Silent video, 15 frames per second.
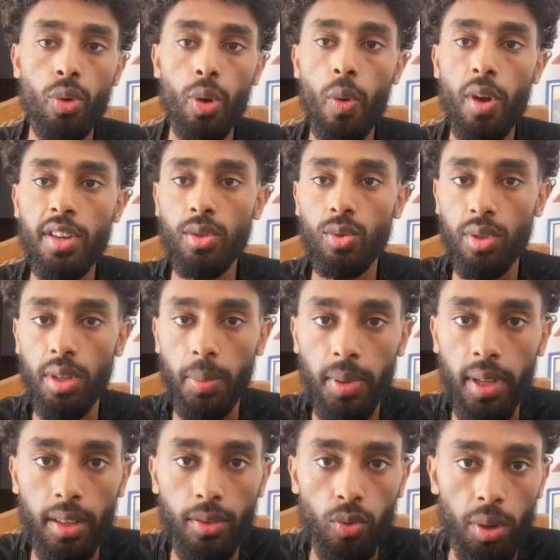request to the
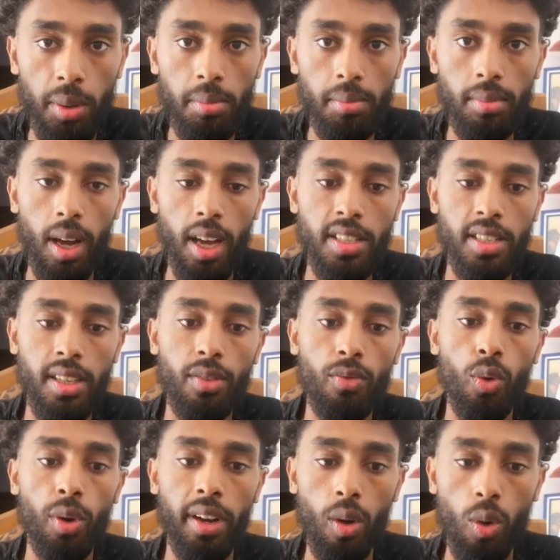platform asking
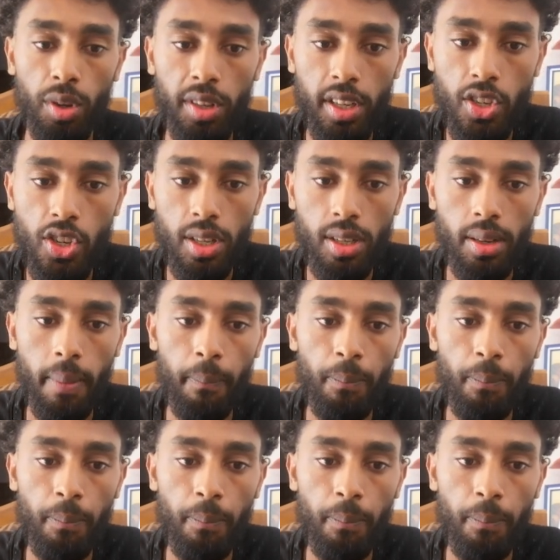for a connection,